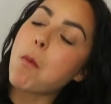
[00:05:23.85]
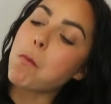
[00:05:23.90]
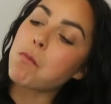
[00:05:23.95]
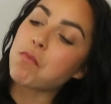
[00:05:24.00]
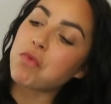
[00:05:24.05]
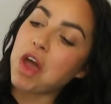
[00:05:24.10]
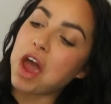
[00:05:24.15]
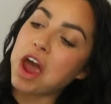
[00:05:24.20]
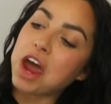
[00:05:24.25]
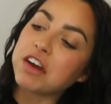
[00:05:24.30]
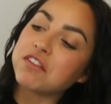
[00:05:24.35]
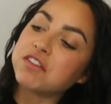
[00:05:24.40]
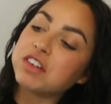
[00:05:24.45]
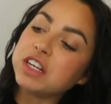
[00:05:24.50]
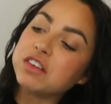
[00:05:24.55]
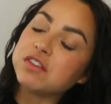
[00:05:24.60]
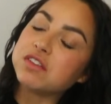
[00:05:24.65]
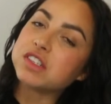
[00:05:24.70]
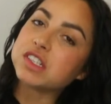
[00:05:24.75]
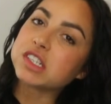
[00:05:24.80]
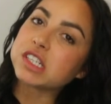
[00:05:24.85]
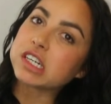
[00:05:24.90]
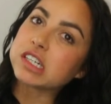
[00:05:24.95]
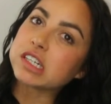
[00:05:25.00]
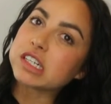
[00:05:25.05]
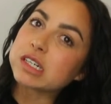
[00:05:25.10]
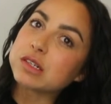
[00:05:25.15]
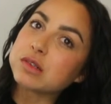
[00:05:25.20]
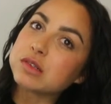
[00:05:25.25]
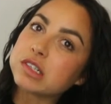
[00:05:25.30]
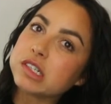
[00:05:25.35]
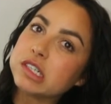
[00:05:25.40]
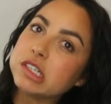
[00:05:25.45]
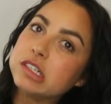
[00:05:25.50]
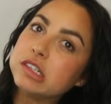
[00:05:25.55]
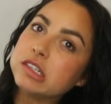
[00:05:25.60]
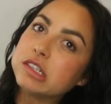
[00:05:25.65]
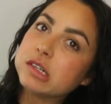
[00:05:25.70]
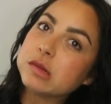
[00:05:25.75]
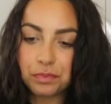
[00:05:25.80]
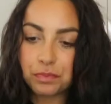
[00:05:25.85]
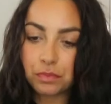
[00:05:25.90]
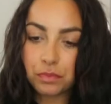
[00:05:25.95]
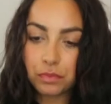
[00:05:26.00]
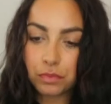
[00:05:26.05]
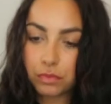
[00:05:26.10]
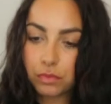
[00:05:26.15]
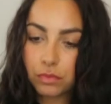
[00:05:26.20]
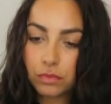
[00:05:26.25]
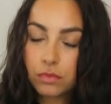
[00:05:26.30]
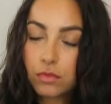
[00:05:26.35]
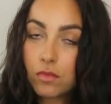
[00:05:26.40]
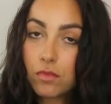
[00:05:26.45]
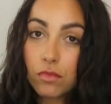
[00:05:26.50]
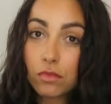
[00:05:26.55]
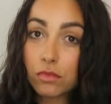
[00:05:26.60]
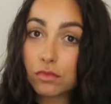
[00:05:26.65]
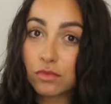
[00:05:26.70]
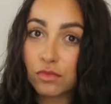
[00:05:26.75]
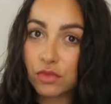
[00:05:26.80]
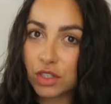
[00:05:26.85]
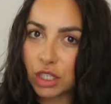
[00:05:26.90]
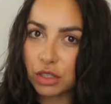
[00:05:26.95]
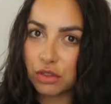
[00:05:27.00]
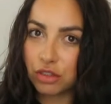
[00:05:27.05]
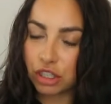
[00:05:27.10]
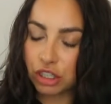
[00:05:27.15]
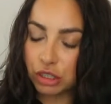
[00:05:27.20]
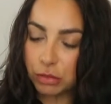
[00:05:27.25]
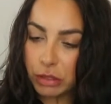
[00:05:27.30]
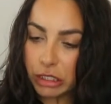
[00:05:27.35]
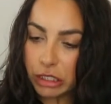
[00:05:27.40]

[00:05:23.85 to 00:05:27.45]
that I haven't even sat down to eat it. Don't judge